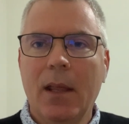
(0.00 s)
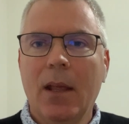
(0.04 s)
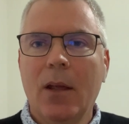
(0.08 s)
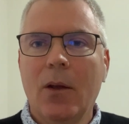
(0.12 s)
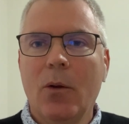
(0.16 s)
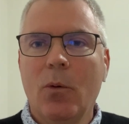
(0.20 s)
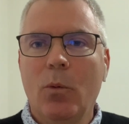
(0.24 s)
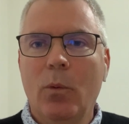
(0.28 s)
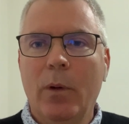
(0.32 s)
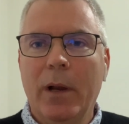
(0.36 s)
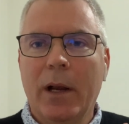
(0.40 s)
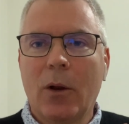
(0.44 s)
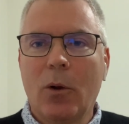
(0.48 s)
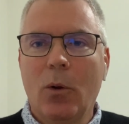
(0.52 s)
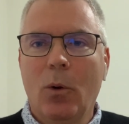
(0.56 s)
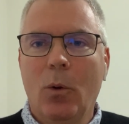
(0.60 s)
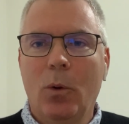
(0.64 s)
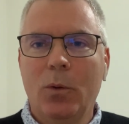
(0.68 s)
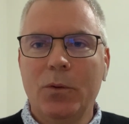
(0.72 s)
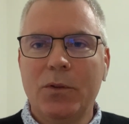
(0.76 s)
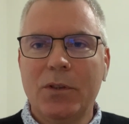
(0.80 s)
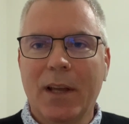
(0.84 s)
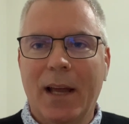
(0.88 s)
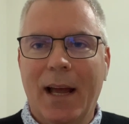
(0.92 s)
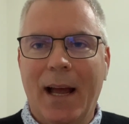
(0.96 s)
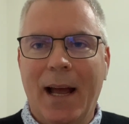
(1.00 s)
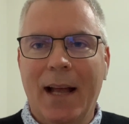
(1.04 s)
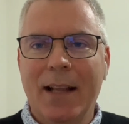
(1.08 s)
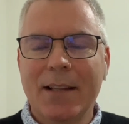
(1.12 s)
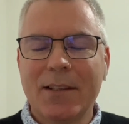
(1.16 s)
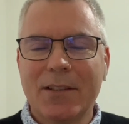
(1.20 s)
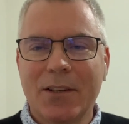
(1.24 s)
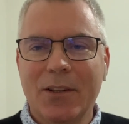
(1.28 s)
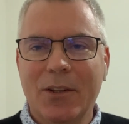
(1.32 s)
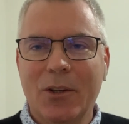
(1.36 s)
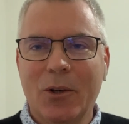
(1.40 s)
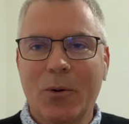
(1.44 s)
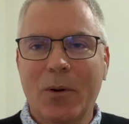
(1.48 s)
We're called to
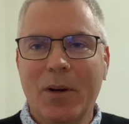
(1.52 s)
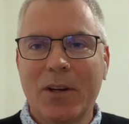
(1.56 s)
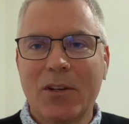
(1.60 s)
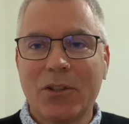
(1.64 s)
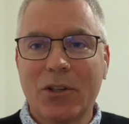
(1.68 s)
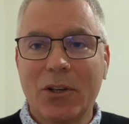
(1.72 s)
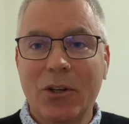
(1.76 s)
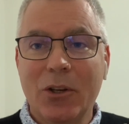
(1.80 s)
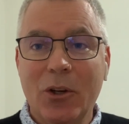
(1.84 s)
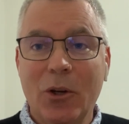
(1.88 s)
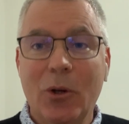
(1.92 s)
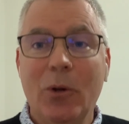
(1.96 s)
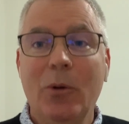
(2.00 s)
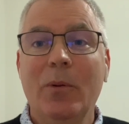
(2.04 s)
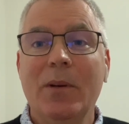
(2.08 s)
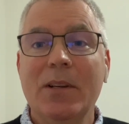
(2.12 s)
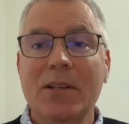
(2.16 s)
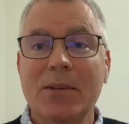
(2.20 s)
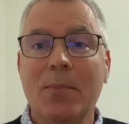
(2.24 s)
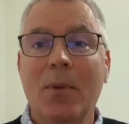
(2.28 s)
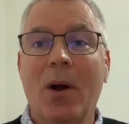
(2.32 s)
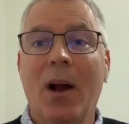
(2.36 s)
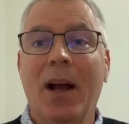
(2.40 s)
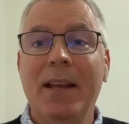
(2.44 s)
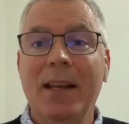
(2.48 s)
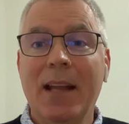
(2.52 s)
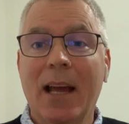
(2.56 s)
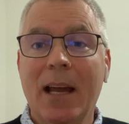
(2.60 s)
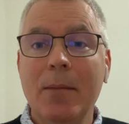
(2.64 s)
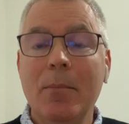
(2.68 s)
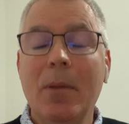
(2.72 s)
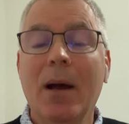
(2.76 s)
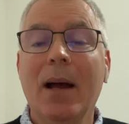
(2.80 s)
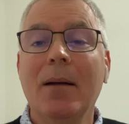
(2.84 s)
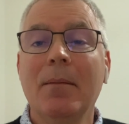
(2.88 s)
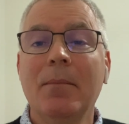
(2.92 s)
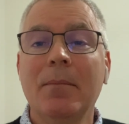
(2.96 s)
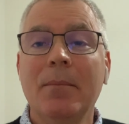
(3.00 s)
answer the question, who is my
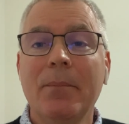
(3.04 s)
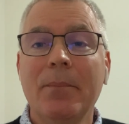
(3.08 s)
neighbour?